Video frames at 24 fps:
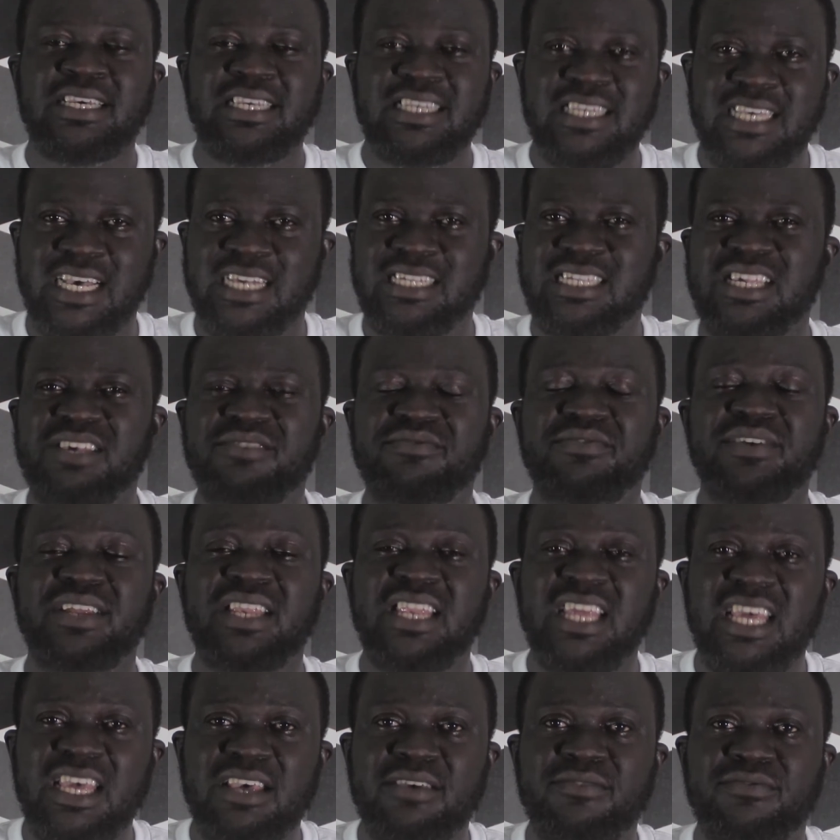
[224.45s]
Yes,
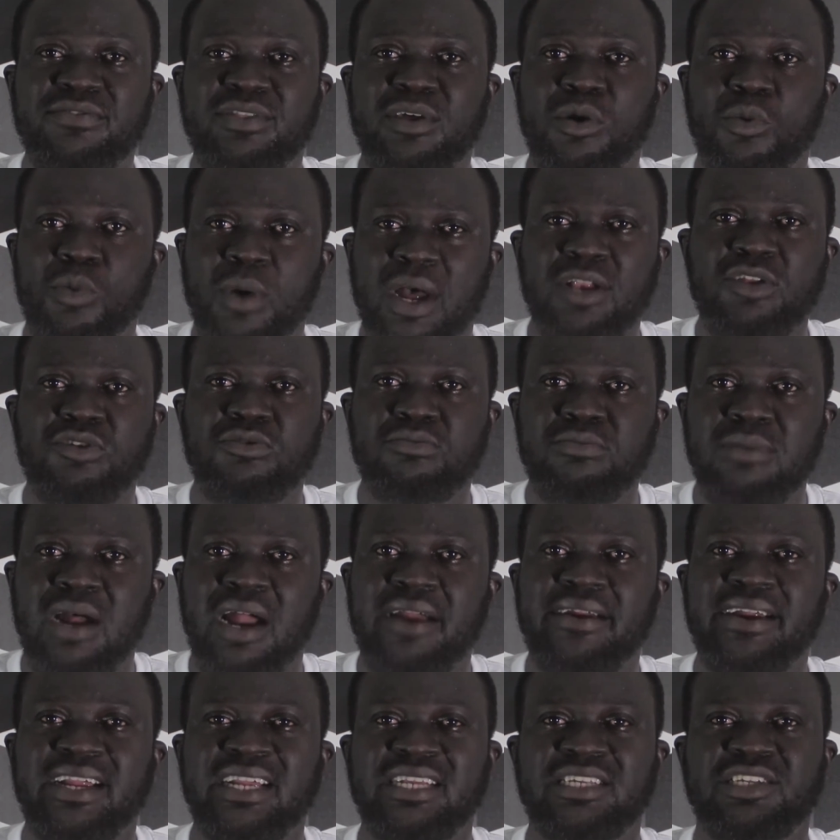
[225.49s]
even if the one you
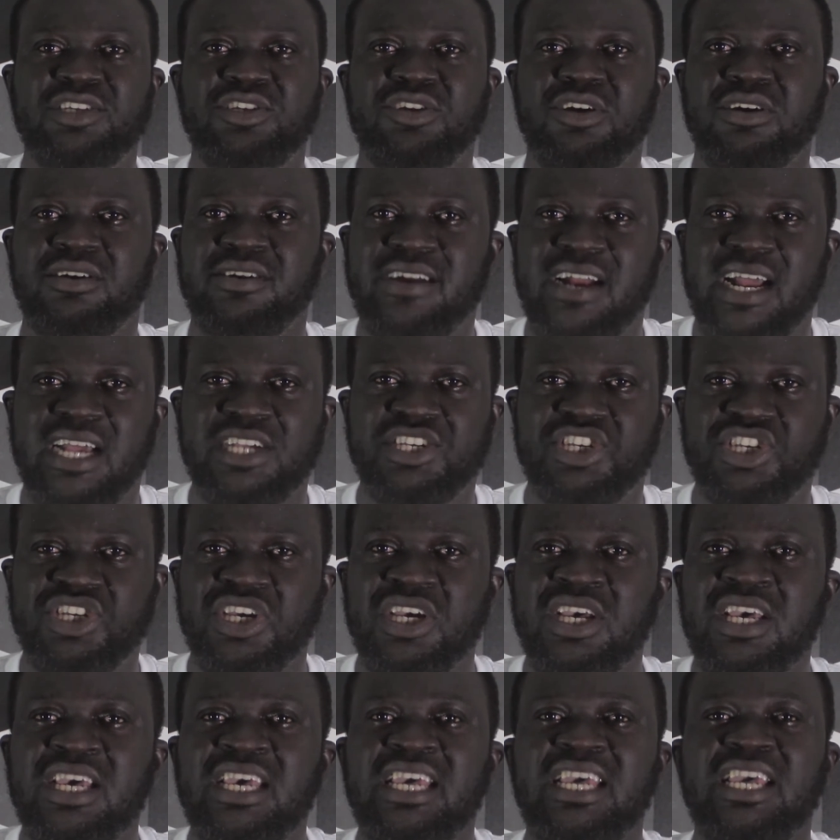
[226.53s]
marry is your crush,
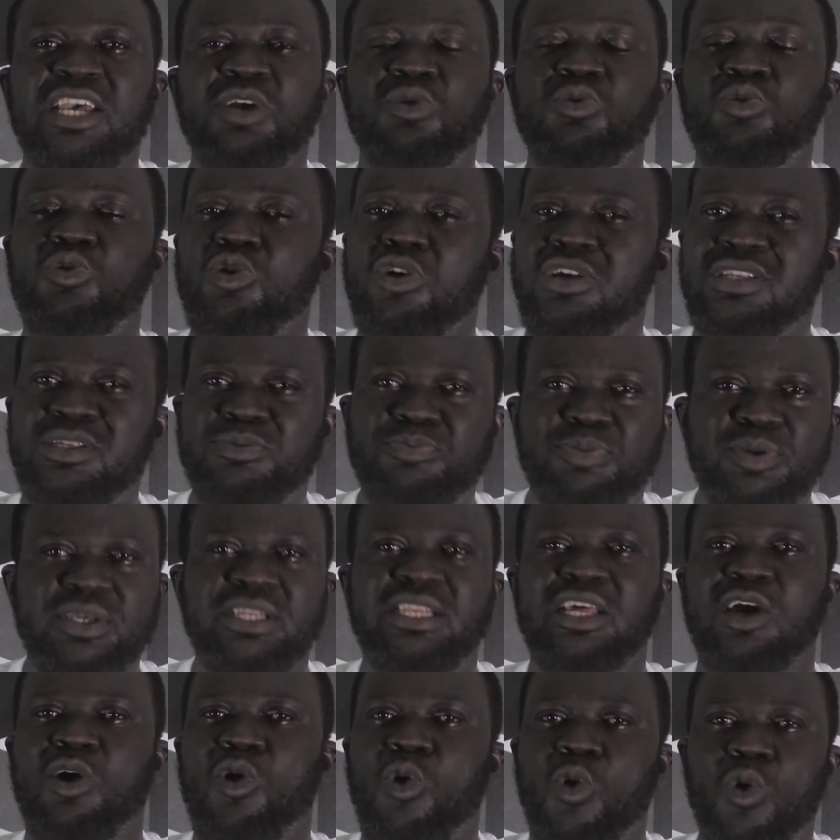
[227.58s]
he will not be
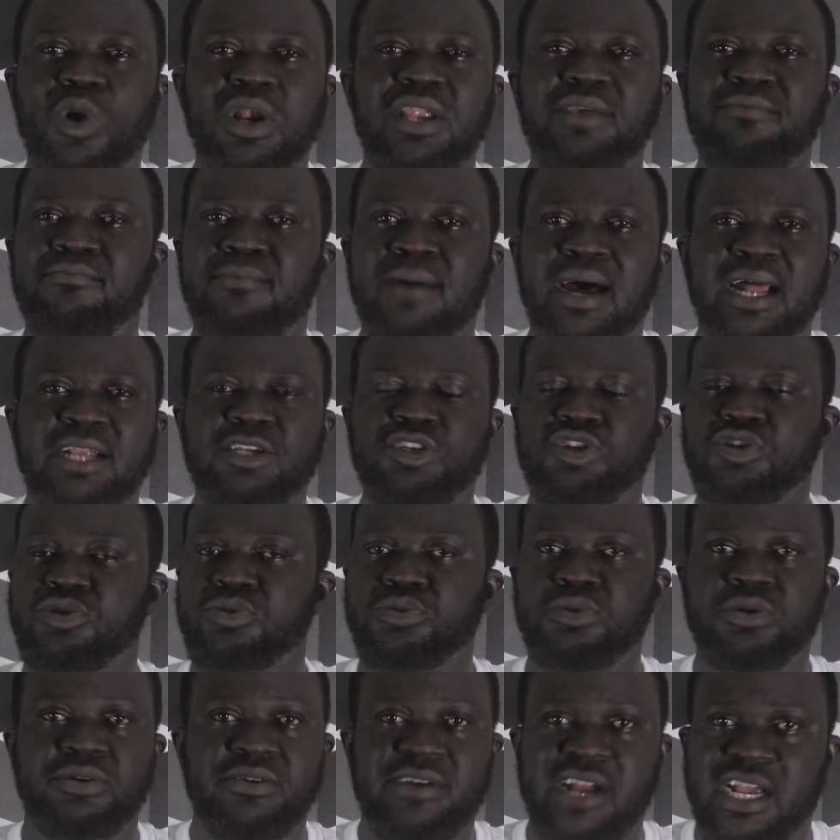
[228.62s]
the only man you
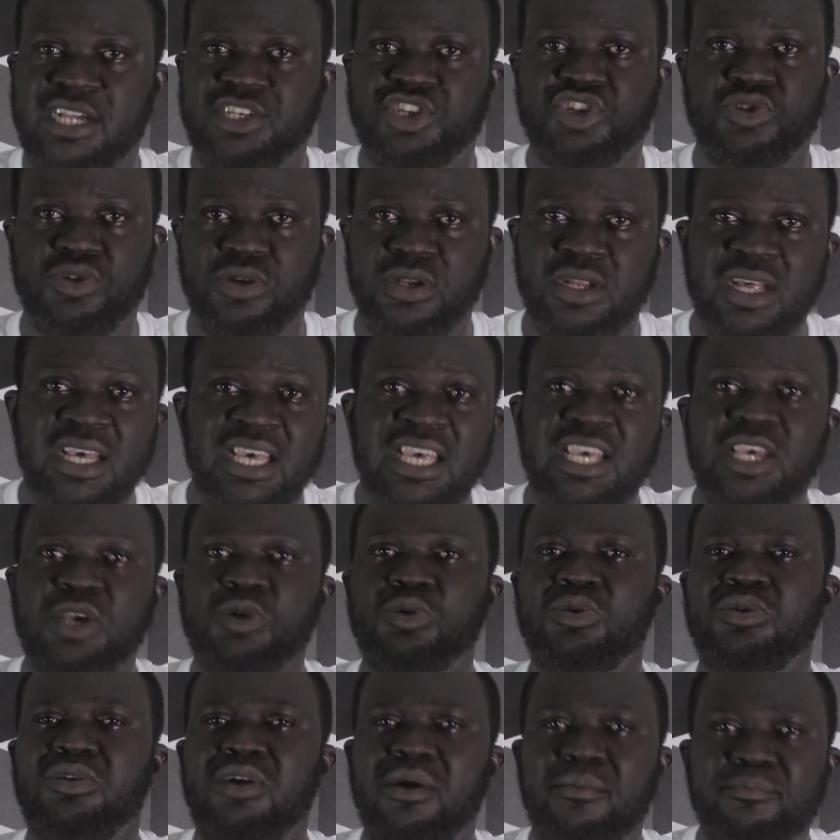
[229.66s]
will crush on. He
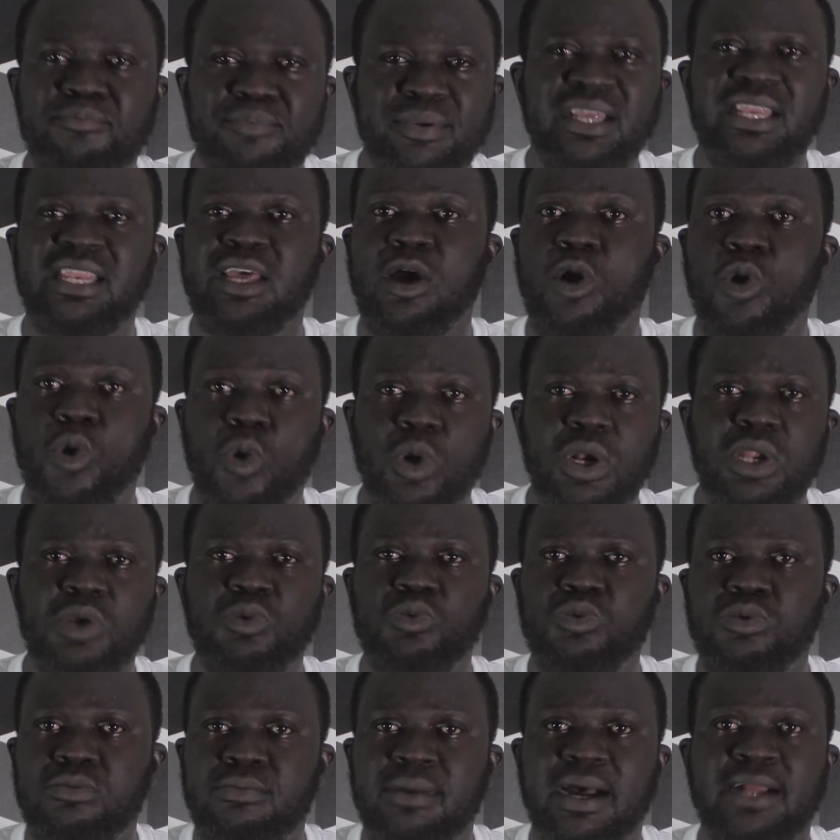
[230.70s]
will not be the only
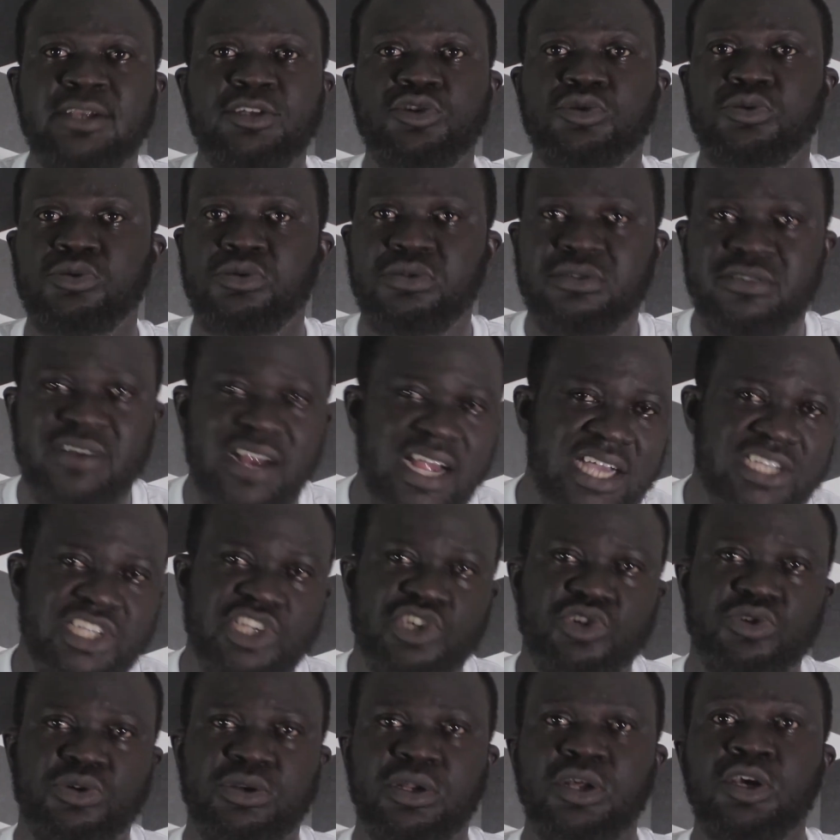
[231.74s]
woman you will
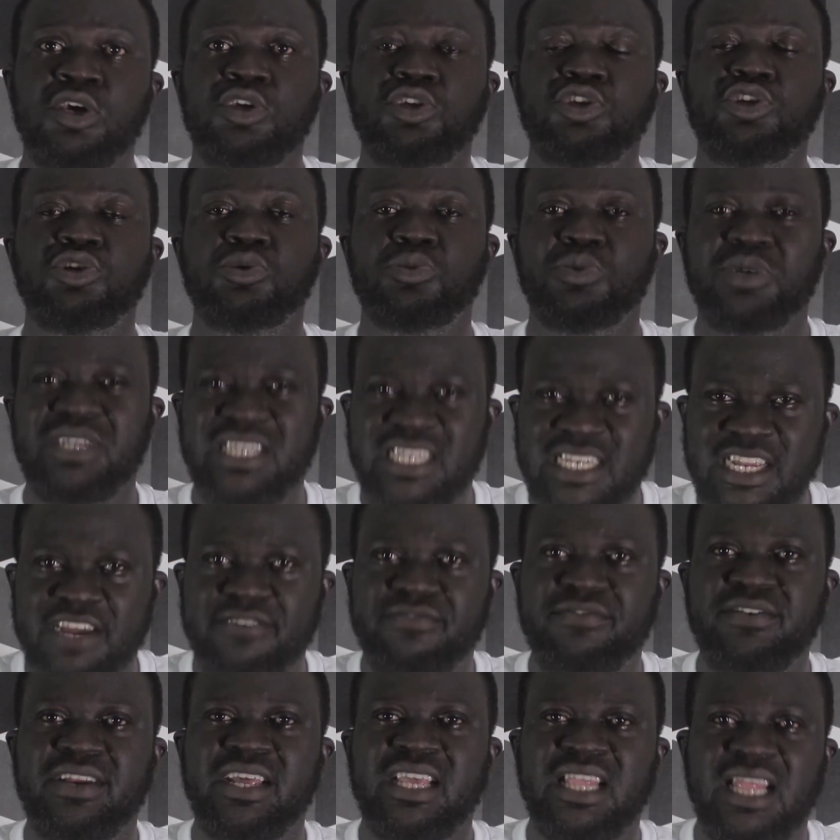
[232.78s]
crush on. You will
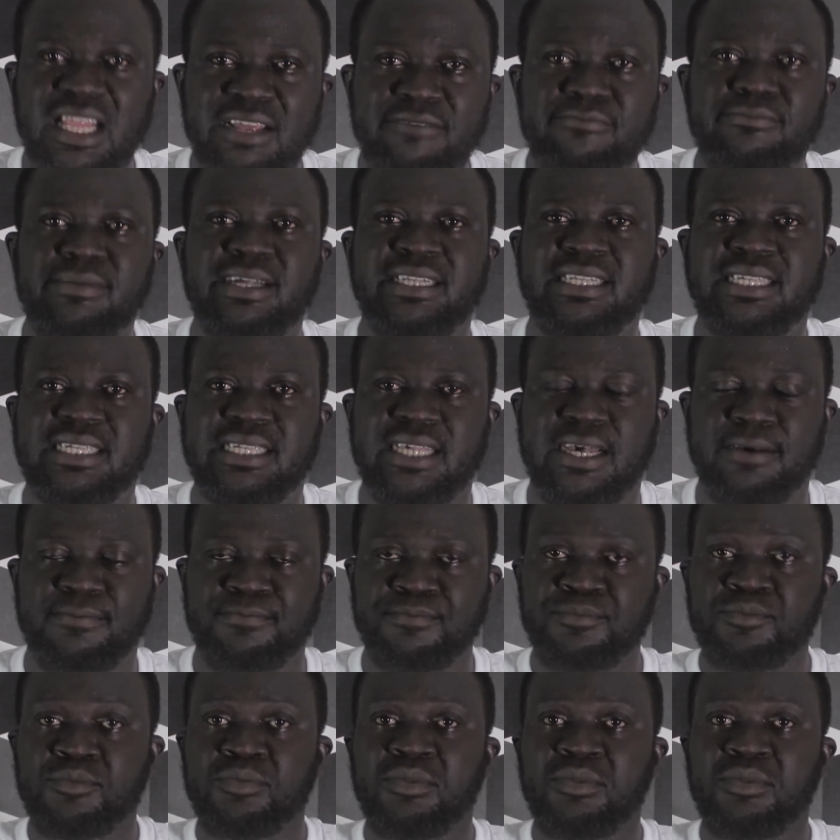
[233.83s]
definitely meet some.